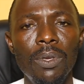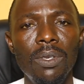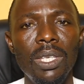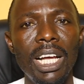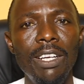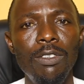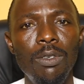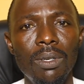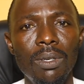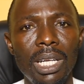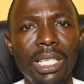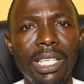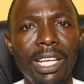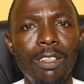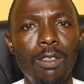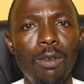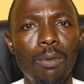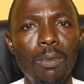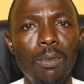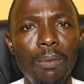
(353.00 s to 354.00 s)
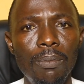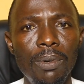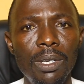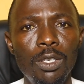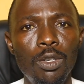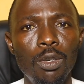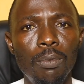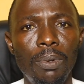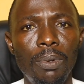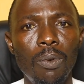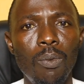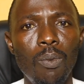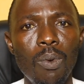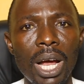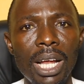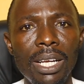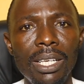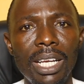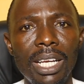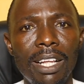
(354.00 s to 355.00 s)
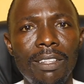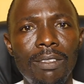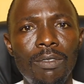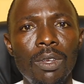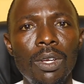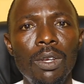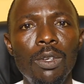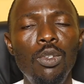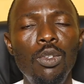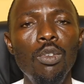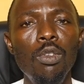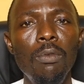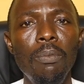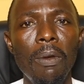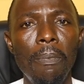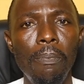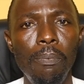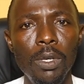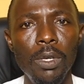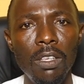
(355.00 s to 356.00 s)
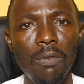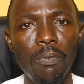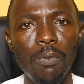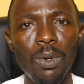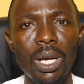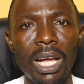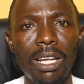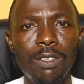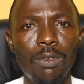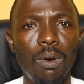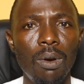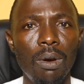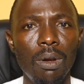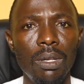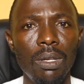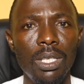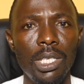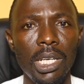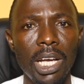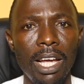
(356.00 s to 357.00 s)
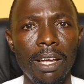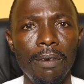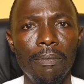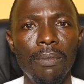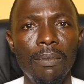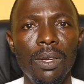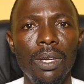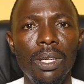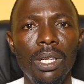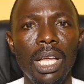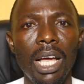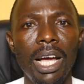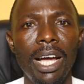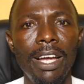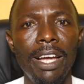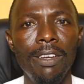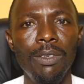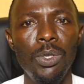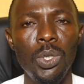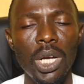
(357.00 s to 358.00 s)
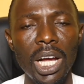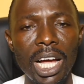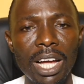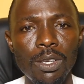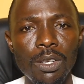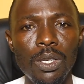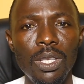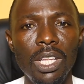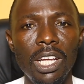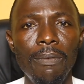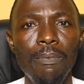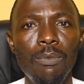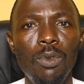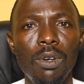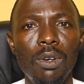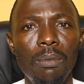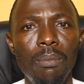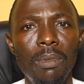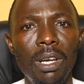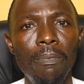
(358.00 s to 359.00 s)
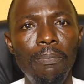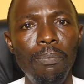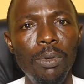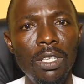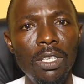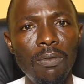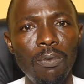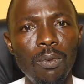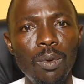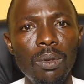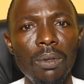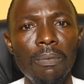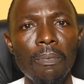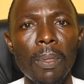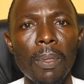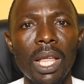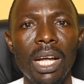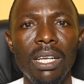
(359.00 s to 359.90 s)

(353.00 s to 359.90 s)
Sir Jonathan Lokpobiri should be one that should be peaceful at all times. I charge them to remain peaceful.